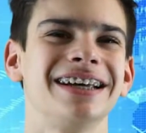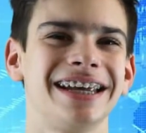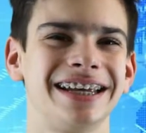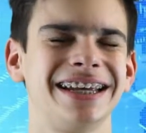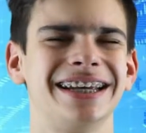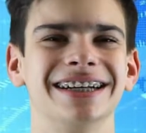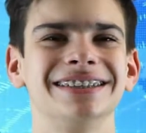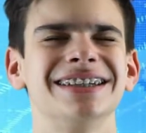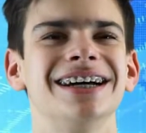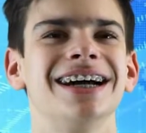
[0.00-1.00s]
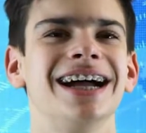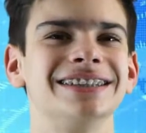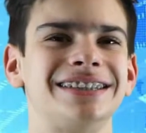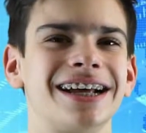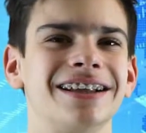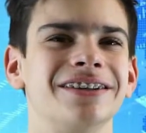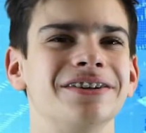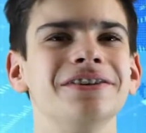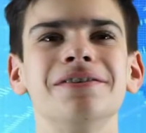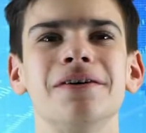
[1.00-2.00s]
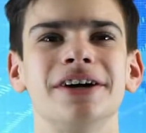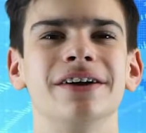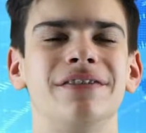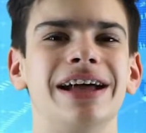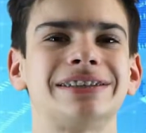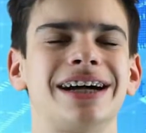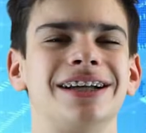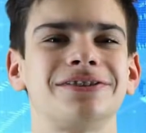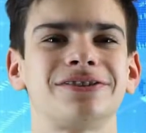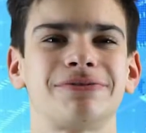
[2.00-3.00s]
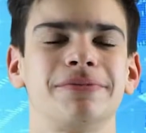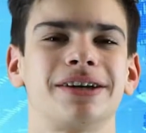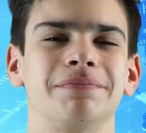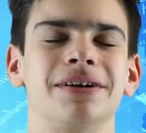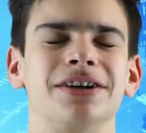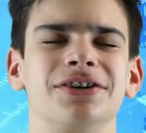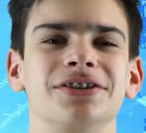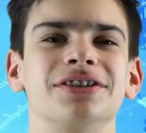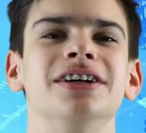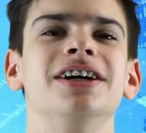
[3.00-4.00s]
geeky kids instead of the new or advanced consoles from the competitors?